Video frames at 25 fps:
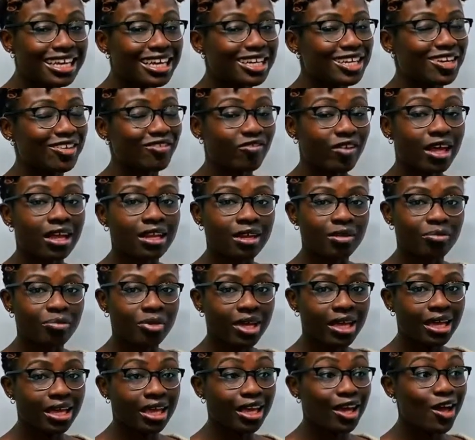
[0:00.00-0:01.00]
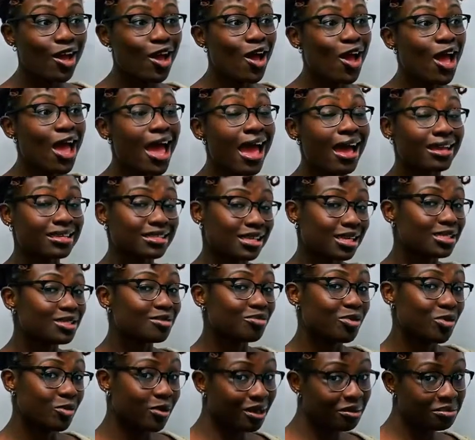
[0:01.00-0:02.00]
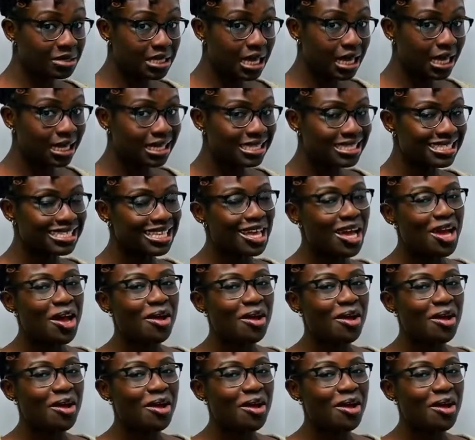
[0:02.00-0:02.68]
and developing accessible websites,